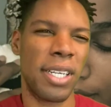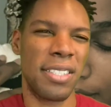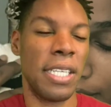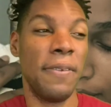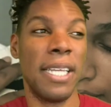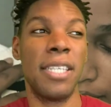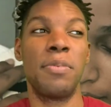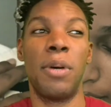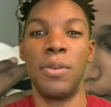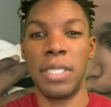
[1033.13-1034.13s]
because Stevie at this
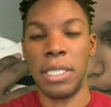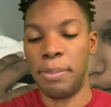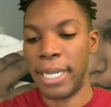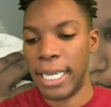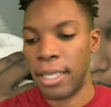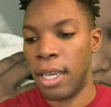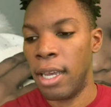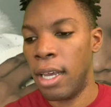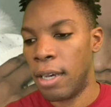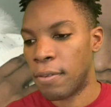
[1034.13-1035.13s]
point was in the bed.
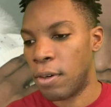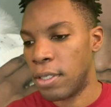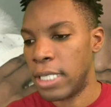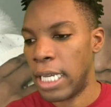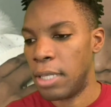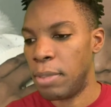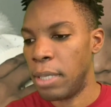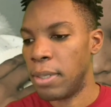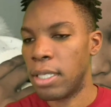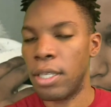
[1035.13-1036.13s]
Of course, had the
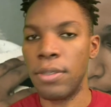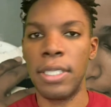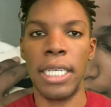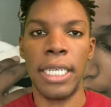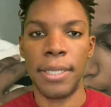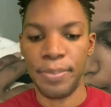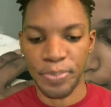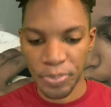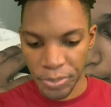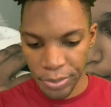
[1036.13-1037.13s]
baby close to him,
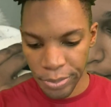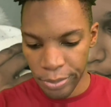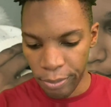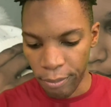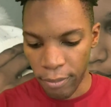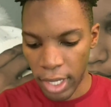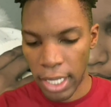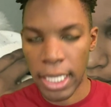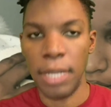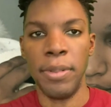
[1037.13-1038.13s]

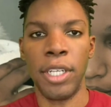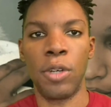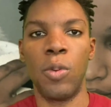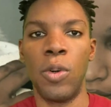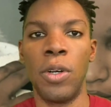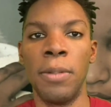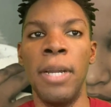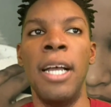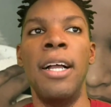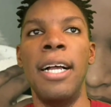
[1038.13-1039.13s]
keeping her warm,
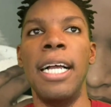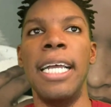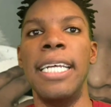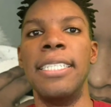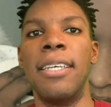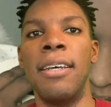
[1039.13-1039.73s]
and